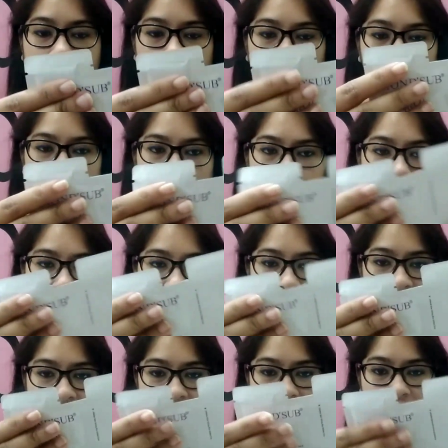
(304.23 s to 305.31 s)
that you can use
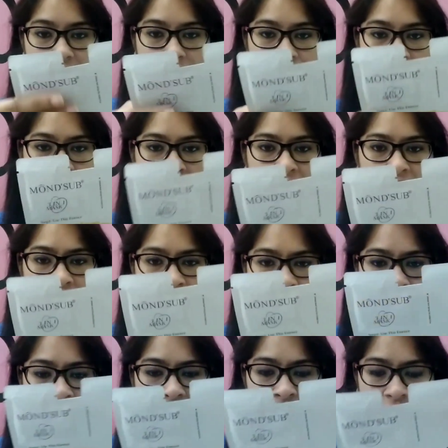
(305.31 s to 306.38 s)
later.
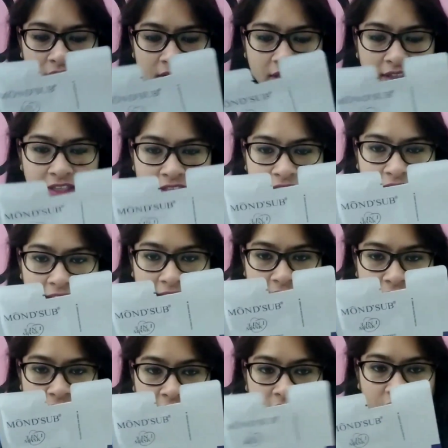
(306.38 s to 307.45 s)
This is
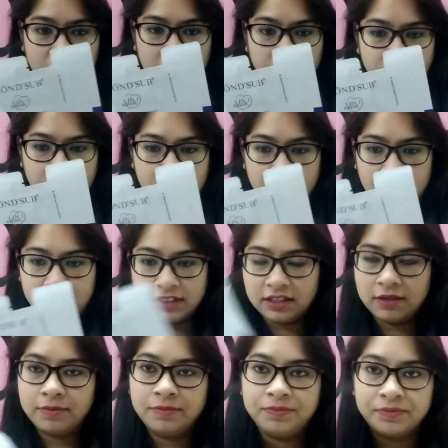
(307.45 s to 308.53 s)
nice. This is really, really
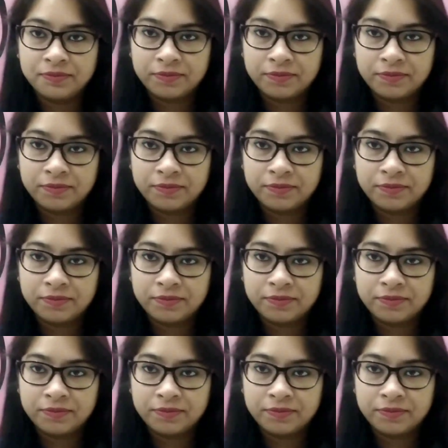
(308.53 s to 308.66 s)
nice.